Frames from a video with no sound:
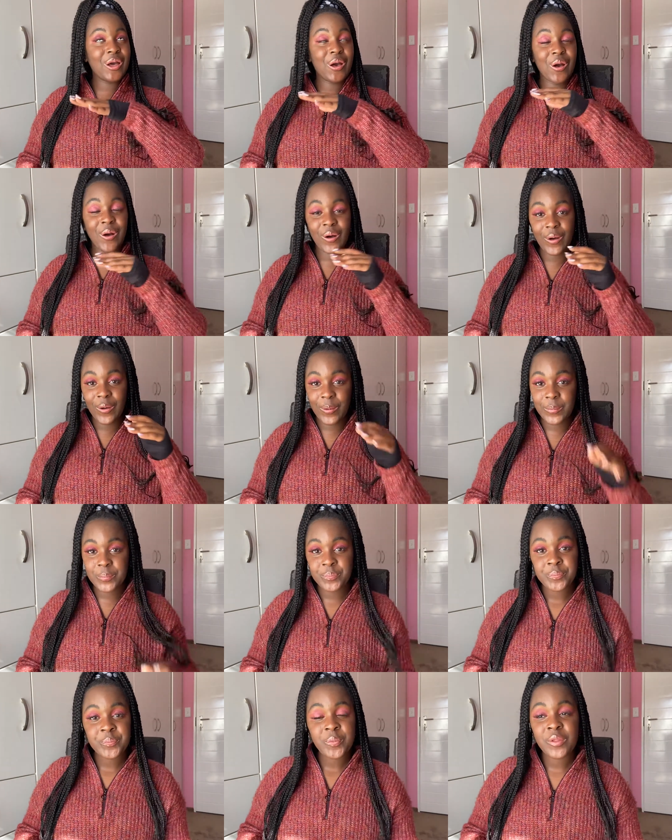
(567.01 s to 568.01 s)
all.
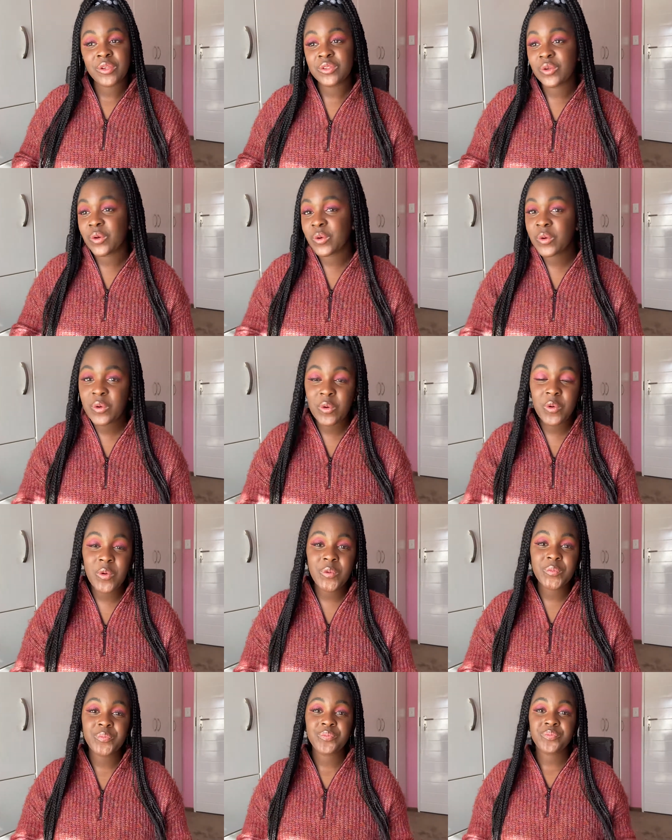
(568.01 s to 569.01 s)
So cool.